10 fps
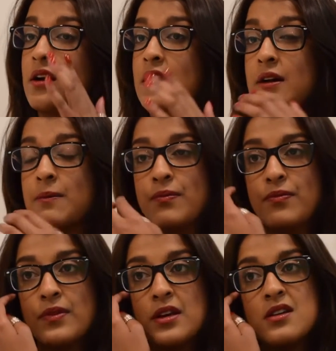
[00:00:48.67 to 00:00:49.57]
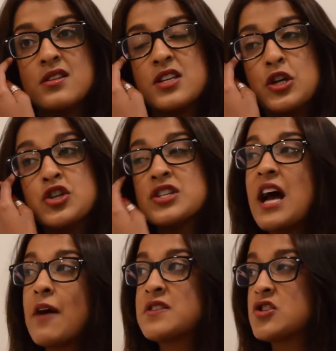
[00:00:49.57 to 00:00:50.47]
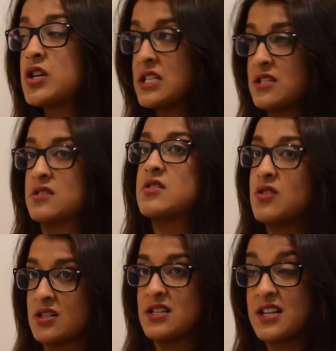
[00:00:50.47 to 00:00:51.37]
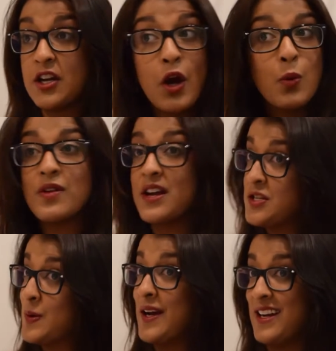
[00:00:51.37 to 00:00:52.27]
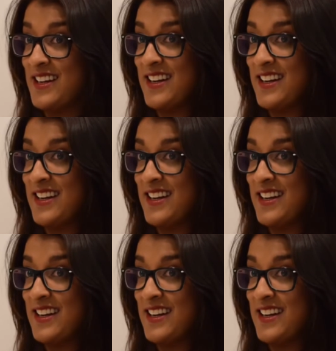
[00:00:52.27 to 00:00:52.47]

Um, so you just have to trust the doctors. They know what they're doing.